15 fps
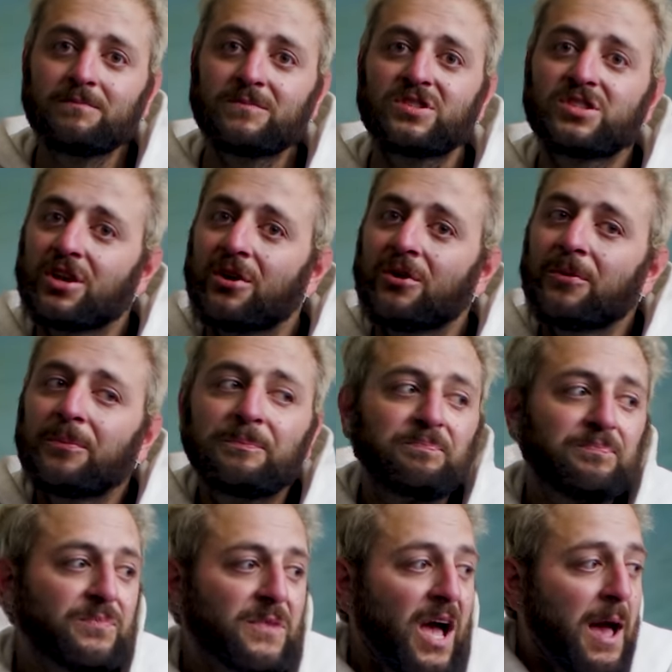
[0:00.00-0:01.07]
So
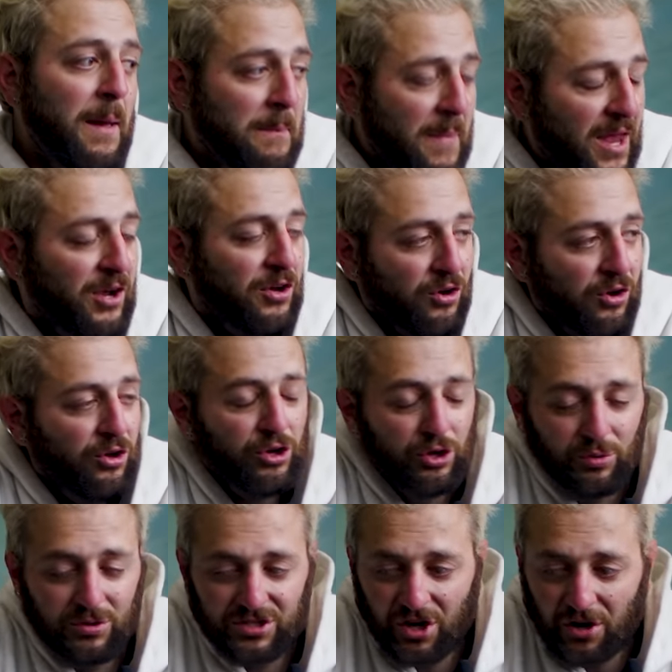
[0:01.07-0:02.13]
I met a girl
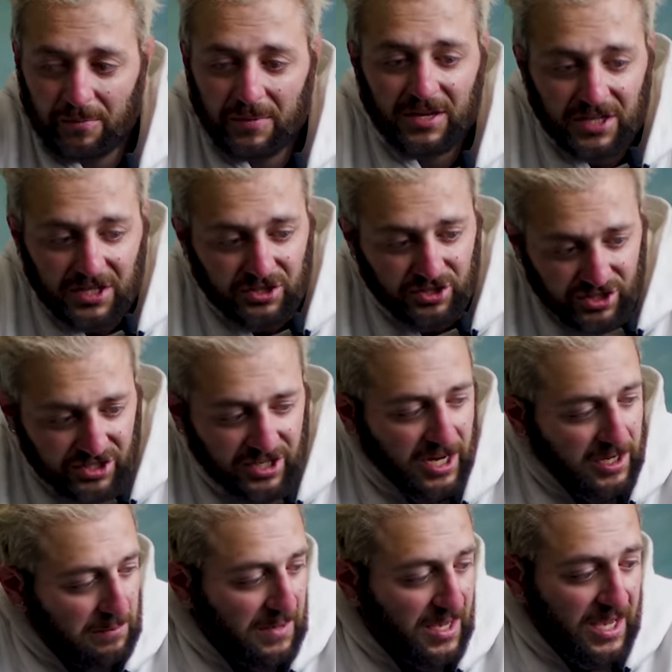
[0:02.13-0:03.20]
who was Armenian just
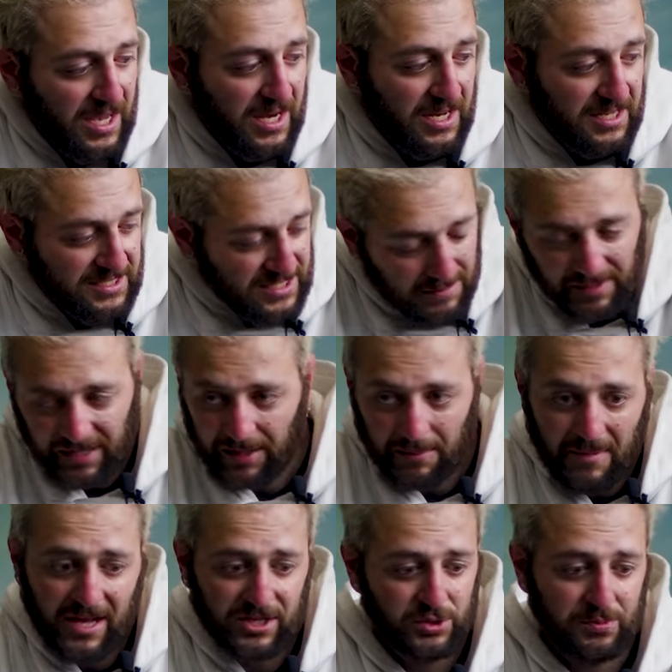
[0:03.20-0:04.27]
like me and it seemed like a
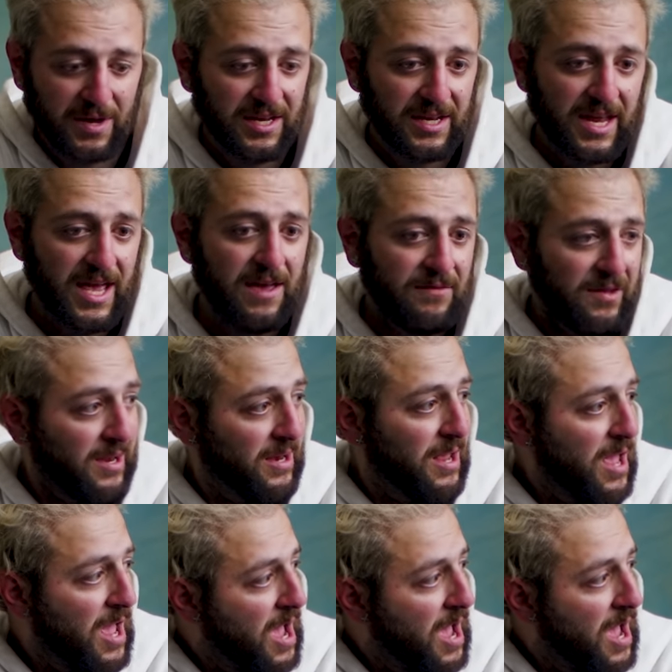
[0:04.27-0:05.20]
match made in heaven.